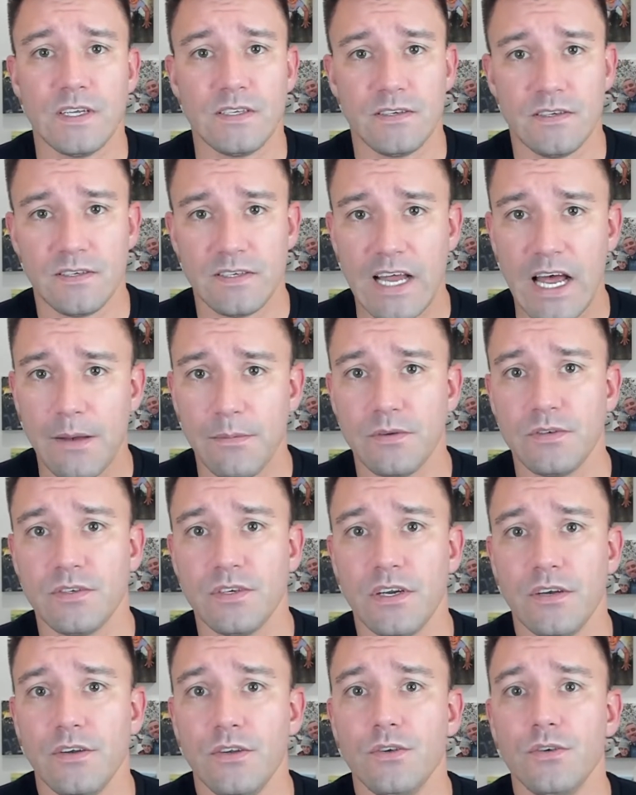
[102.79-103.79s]
That's
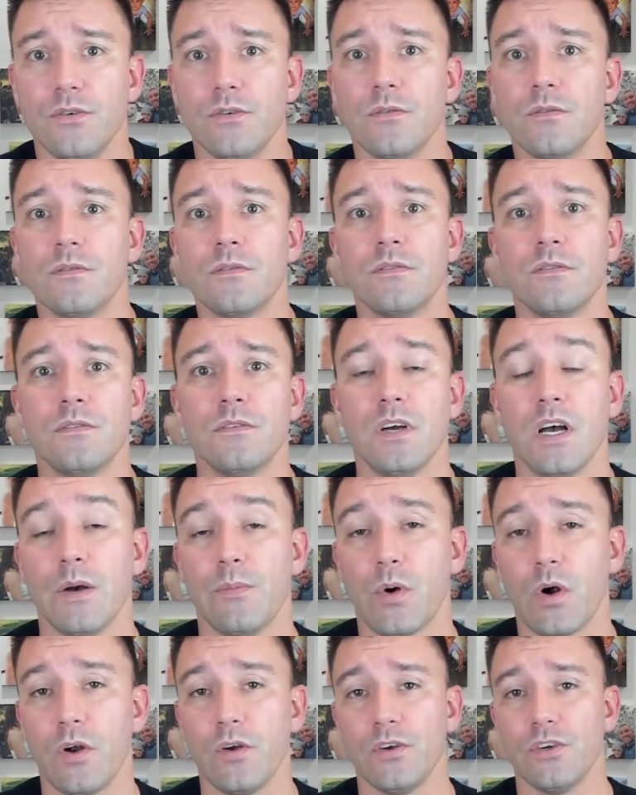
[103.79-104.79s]
establishing new
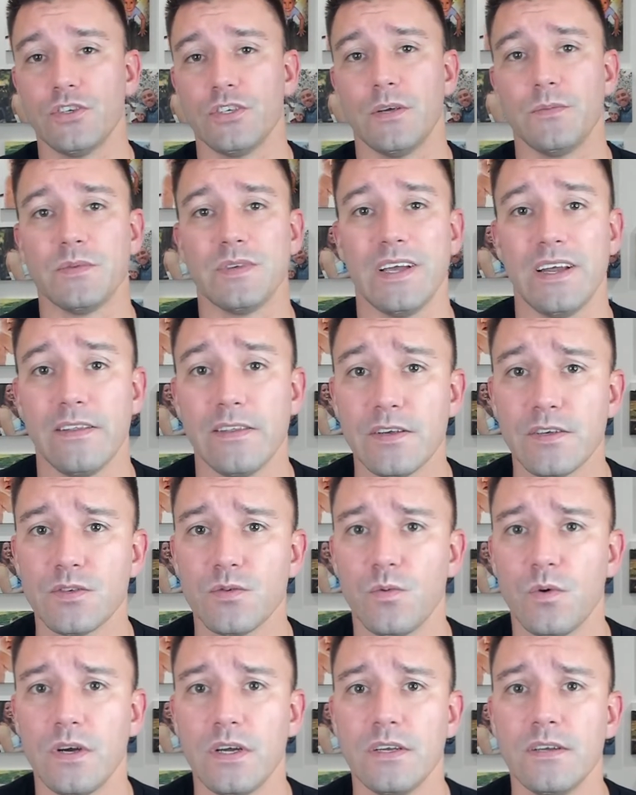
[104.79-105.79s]
partnerships like
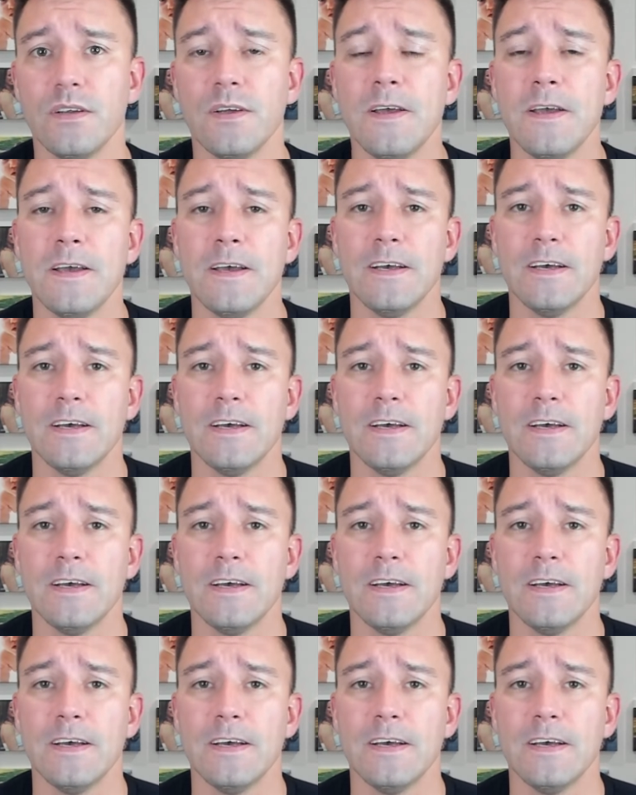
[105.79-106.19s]
this one,